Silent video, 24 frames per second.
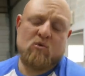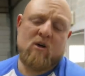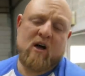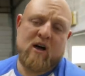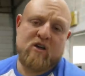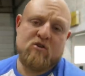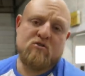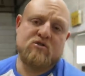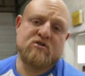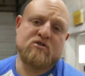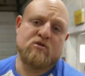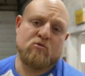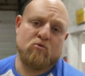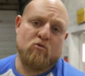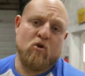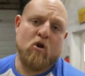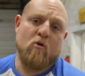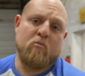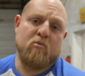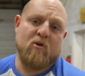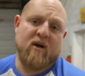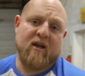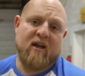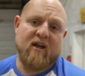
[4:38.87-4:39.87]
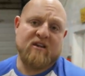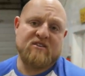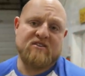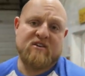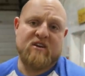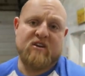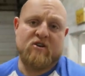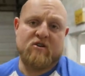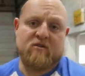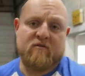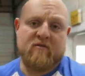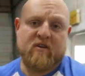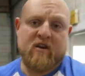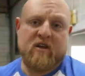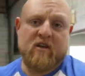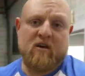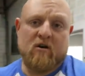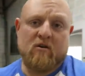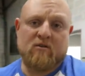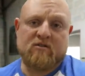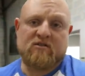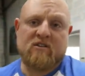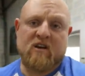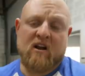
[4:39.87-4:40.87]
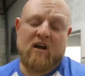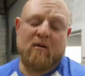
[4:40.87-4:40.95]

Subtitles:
Well, I use the rope like I see in your videos.